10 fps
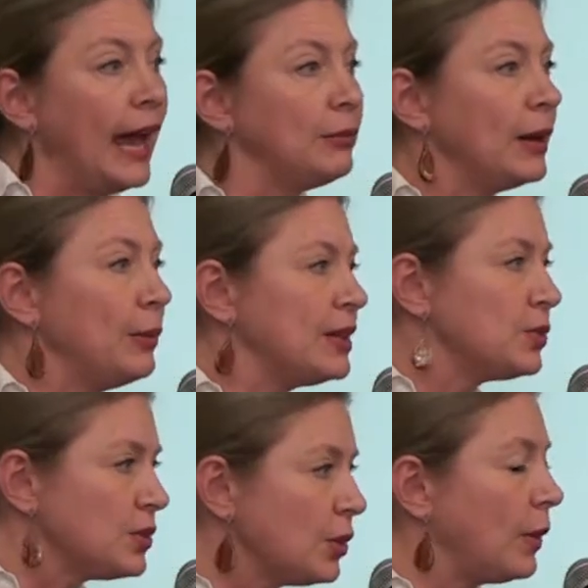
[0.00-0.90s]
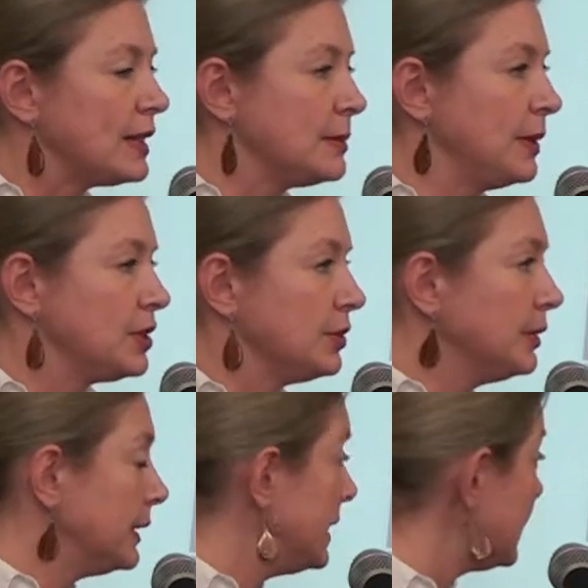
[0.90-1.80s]
And what is also quite
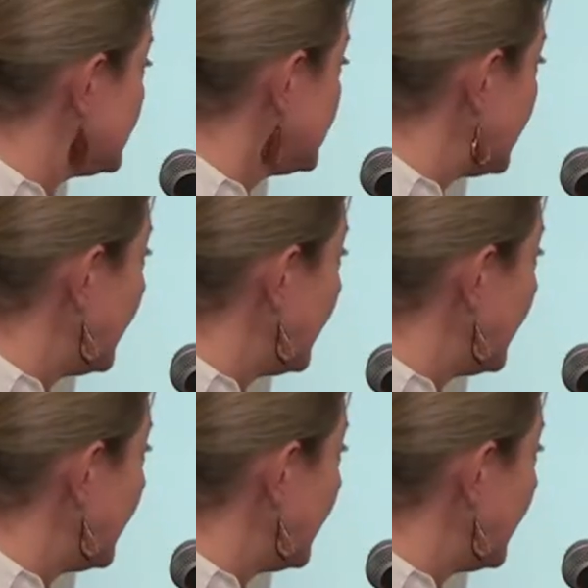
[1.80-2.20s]
special is